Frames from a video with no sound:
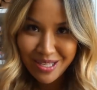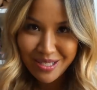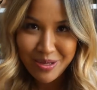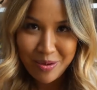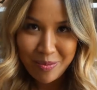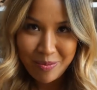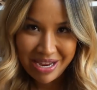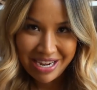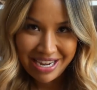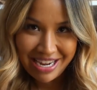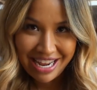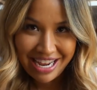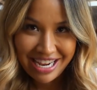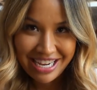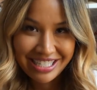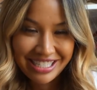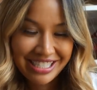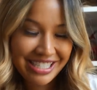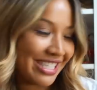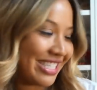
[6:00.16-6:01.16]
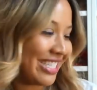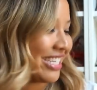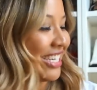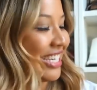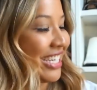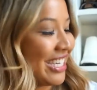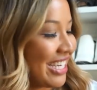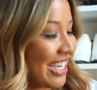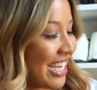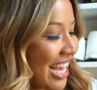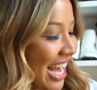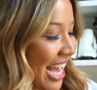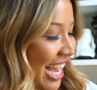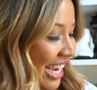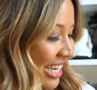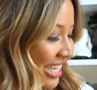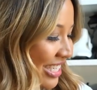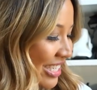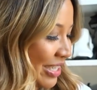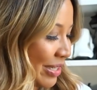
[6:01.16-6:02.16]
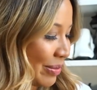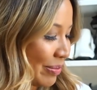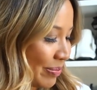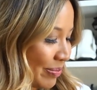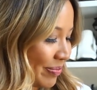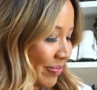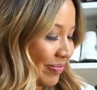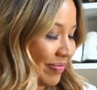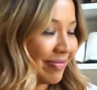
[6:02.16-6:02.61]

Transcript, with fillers: so my next item